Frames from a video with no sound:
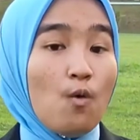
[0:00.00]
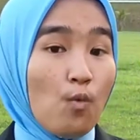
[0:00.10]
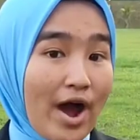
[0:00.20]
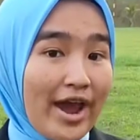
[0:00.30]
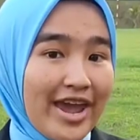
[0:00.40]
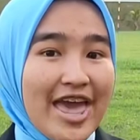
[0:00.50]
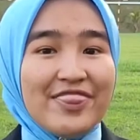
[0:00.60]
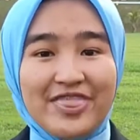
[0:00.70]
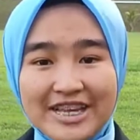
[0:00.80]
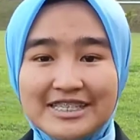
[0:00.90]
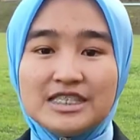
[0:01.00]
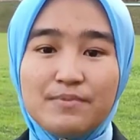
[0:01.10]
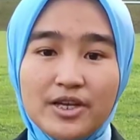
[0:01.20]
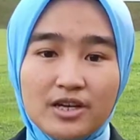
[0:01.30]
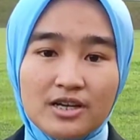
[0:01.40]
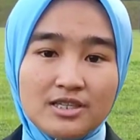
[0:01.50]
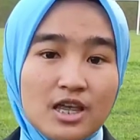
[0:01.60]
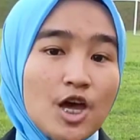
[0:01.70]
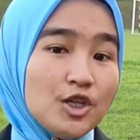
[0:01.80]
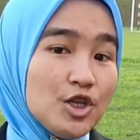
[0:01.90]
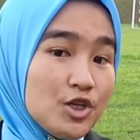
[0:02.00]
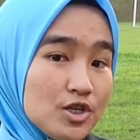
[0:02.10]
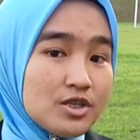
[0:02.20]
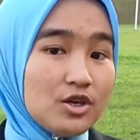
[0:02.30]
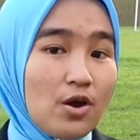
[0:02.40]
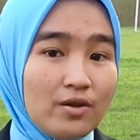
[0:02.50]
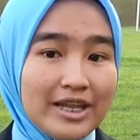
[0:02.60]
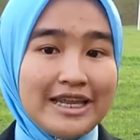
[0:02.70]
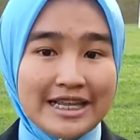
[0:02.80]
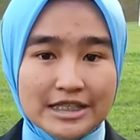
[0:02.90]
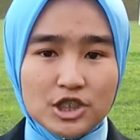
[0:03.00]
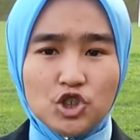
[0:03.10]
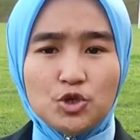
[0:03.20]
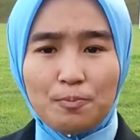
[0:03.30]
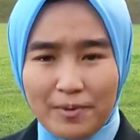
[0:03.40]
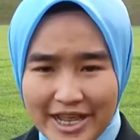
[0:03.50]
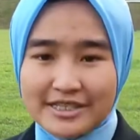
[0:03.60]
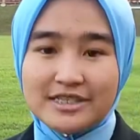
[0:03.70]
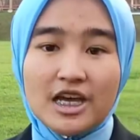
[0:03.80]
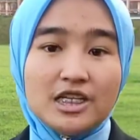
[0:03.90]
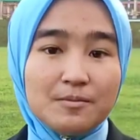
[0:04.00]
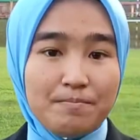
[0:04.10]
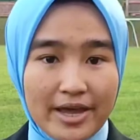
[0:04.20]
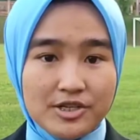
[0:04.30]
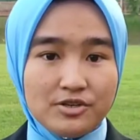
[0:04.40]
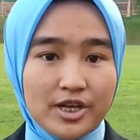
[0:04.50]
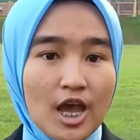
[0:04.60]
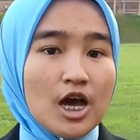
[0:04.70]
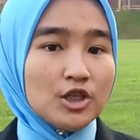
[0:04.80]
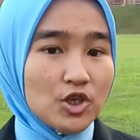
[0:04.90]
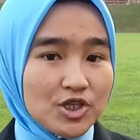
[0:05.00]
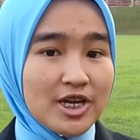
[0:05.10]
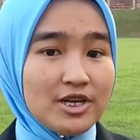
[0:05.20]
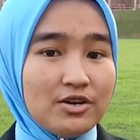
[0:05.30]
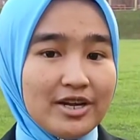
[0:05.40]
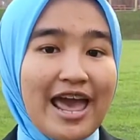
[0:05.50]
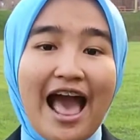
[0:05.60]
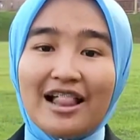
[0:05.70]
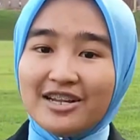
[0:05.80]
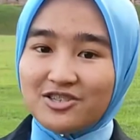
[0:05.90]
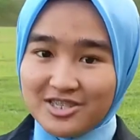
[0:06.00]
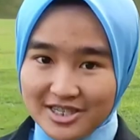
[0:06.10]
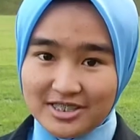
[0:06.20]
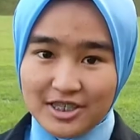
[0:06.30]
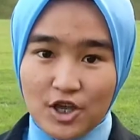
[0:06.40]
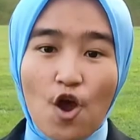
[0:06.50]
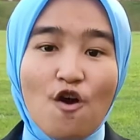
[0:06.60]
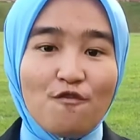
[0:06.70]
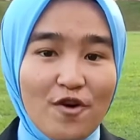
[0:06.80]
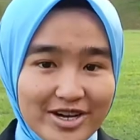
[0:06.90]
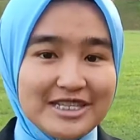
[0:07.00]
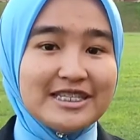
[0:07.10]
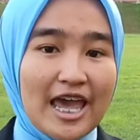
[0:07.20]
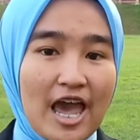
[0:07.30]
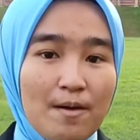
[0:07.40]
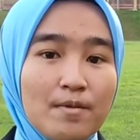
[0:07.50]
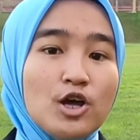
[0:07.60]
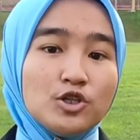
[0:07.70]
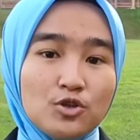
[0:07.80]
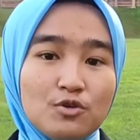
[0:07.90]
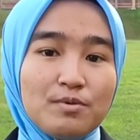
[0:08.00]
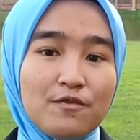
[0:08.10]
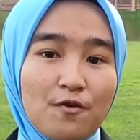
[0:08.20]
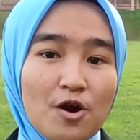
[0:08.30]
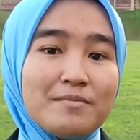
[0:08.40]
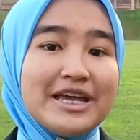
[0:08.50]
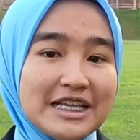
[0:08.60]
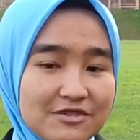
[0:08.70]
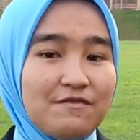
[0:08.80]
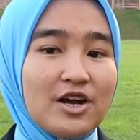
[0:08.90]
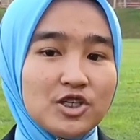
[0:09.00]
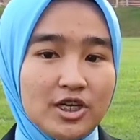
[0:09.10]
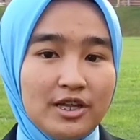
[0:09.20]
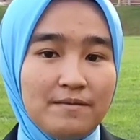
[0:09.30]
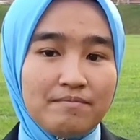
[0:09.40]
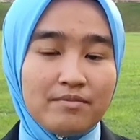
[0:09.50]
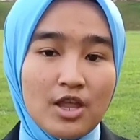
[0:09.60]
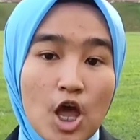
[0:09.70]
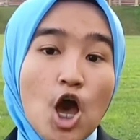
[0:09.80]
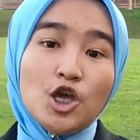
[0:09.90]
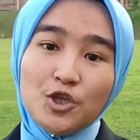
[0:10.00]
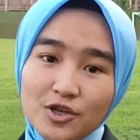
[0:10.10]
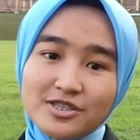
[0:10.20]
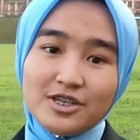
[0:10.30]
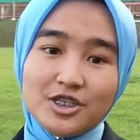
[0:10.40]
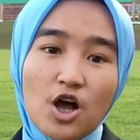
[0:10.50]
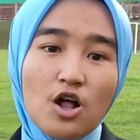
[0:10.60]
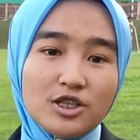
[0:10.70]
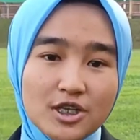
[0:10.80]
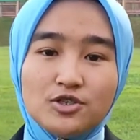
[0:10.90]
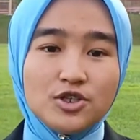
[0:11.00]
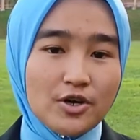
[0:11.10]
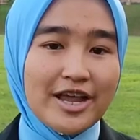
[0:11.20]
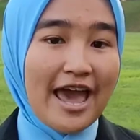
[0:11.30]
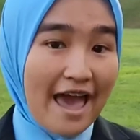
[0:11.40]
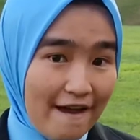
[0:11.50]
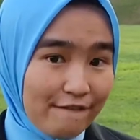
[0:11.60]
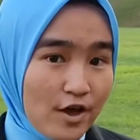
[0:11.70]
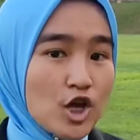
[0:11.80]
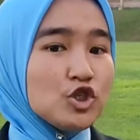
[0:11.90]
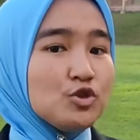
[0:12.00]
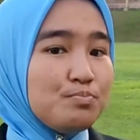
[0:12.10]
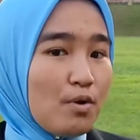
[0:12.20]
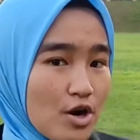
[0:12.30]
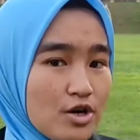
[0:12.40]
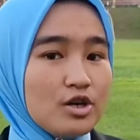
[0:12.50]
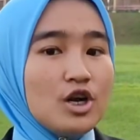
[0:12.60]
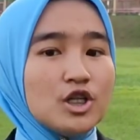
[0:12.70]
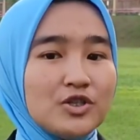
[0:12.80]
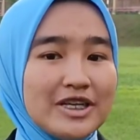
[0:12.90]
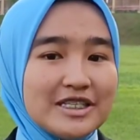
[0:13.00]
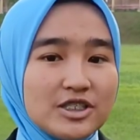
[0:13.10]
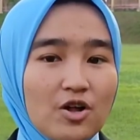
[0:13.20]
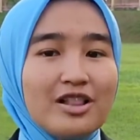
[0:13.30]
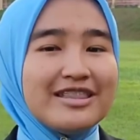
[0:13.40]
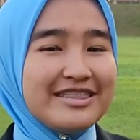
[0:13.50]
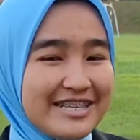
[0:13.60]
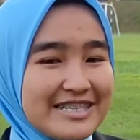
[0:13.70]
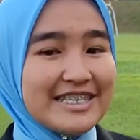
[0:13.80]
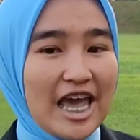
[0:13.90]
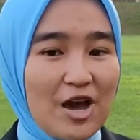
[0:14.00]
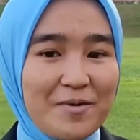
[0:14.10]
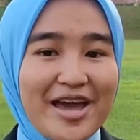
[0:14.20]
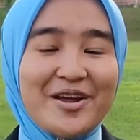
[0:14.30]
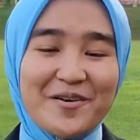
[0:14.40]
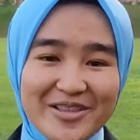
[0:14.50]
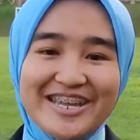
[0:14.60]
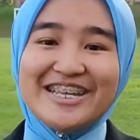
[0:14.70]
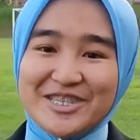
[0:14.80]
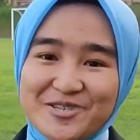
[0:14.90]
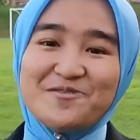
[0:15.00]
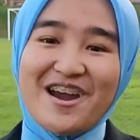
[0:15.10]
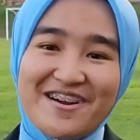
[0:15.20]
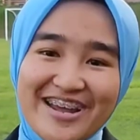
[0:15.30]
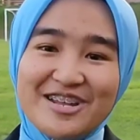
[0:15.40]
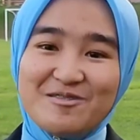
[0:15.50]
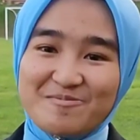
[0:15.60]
Why? This is because the user only needs to place the battery to generate electricity for this cap to perform this function. Users also do not have to bother to install this cap and only need to wear it.